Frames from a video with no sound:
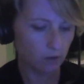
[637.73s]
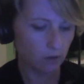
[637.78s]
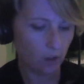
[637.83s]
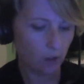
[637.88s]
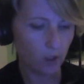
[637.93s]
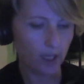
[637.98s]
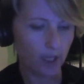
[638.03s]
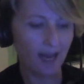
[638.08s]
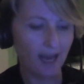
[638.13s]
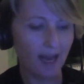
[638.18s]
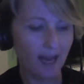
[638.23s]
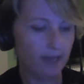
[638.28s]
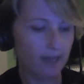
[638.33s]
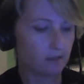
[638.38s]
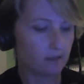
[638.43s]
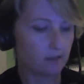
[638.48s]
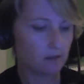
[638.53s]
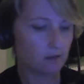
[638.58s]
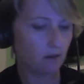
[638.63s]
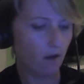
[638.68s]
look
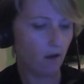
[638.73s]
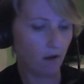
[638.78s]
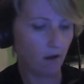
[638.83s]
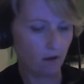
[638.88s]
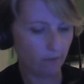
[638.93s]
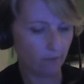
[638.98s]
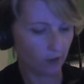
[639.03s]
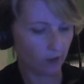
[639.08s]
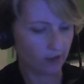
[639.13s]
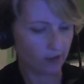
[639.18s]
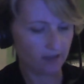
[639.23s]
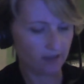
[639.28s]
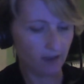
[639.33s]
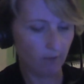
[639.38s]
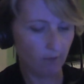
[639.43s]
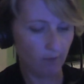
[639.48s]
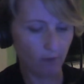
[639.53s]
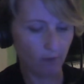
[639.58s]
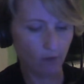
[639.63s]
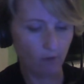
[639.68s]
at, for
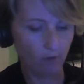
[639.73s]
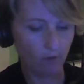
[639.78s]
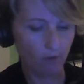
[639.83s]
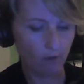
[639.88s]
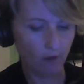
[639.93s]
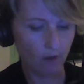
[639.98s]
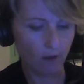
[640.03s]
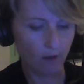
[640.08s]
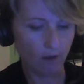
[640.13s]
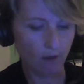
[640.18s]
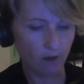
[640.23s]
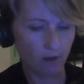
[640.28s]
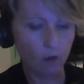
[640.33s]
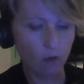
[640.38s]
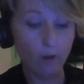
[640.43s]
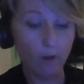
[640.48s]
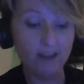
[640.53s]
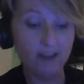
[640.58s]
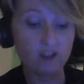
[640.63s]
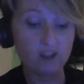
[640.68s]
example,
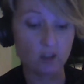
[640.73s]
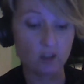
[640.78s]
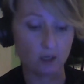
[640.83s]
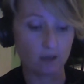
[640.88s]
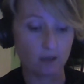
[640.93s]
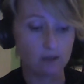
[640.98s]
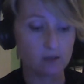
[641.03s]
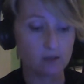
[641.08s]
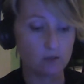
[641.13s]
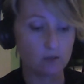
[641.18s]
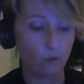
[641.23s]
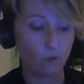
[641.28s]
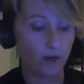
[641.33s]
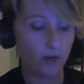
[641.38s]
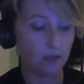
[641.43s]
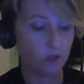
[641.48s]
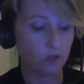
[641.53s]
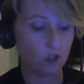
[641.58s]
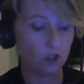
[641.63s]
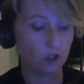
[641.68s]
questions
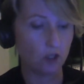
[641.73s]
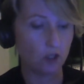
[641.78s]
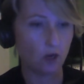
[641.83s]
which